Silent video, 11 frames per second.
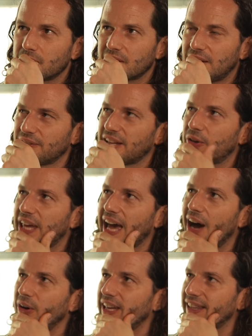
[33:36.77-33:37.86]
I was like, okay,
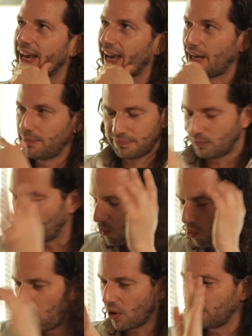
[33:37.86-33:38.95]
how can I help
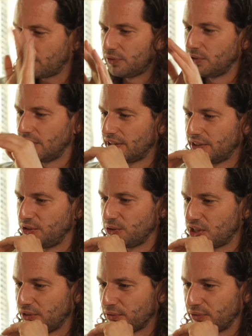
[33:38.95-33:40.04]
wonderful new
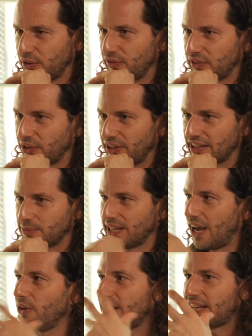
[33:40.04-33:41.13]
chief revenue officer? He asked me,
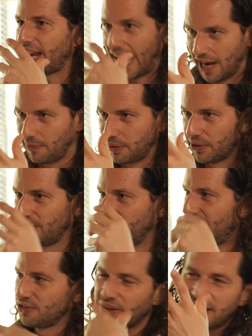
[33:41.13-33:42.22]
how can I help her?
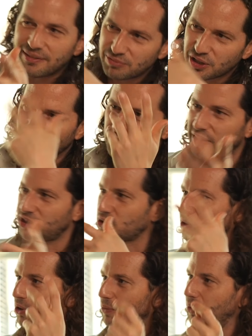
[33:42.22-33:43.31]
So I like,
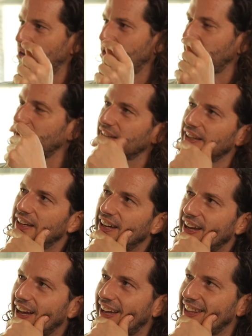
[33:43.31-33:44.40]
traditional onboarding.
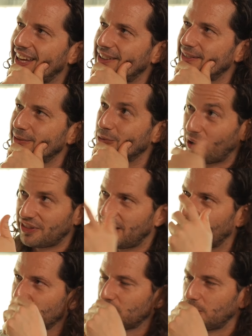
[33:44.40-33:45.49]
And then one day
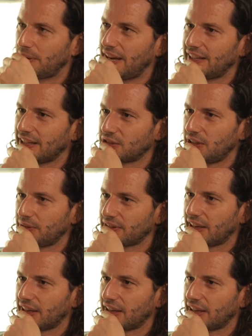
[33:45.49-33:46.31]
I was on a plane, actually.